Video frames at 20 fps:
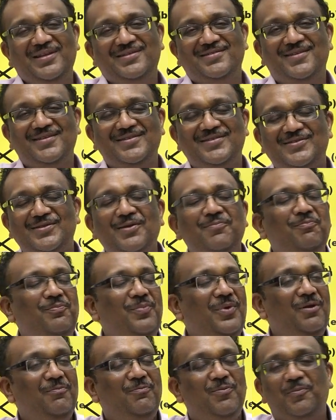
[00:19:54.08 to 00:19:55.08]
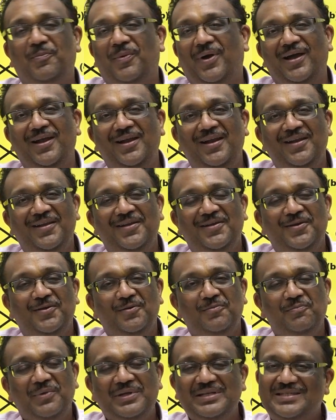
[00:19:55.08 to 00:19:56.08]
as this. Simple propyl
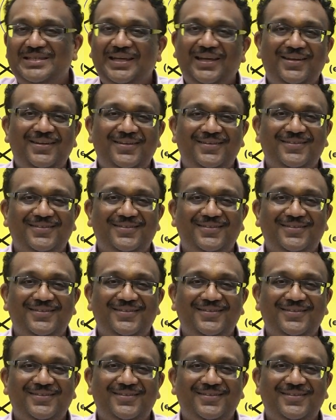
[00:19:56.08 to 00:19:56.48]
benzene.